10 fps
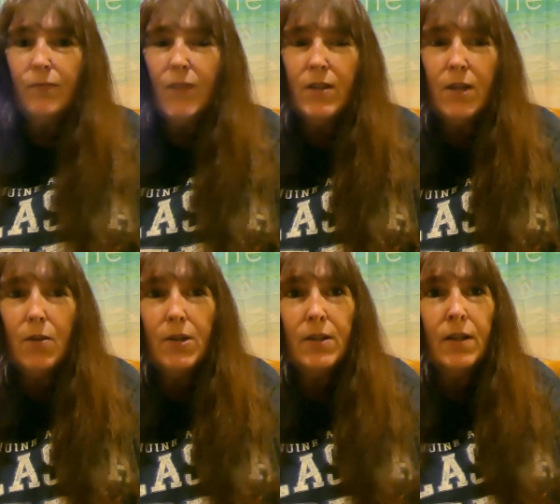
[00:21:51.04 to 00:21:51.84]
So
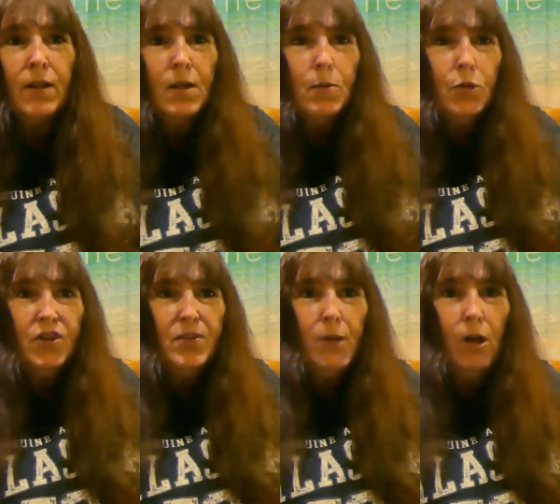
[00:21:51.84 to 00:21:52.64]
it's pretty
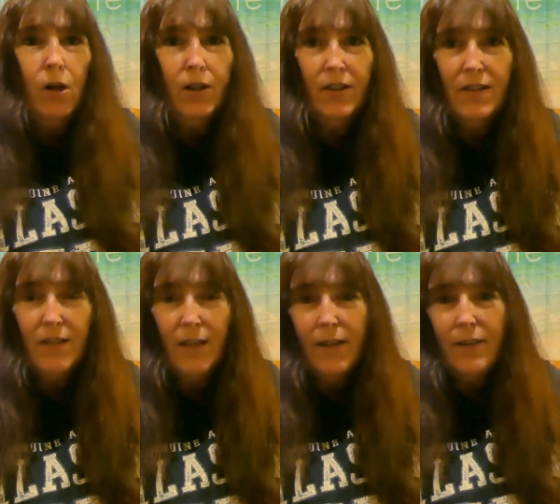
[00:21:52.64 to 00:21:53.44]
small in
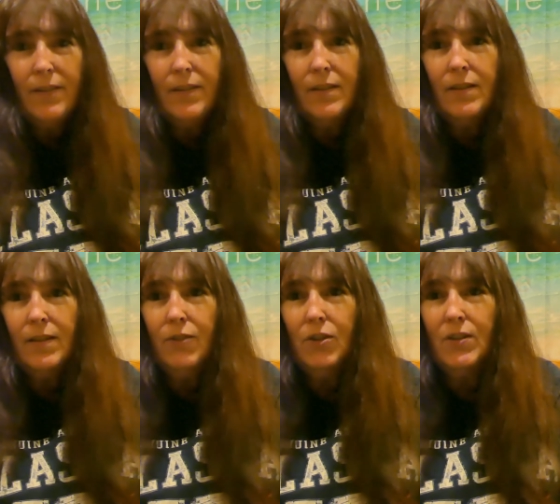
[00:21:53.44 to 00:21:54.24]
size
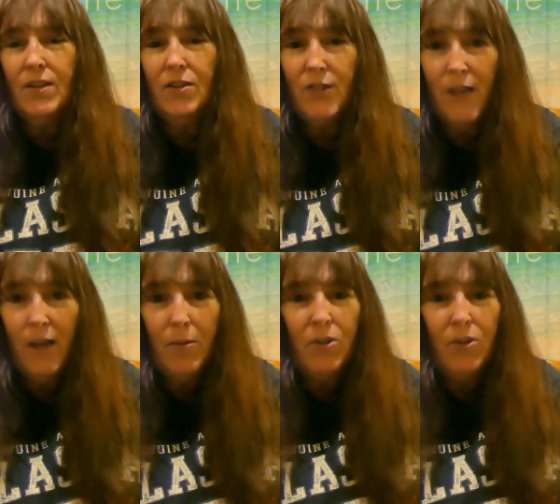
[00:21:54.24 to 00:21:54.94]
if you consider that.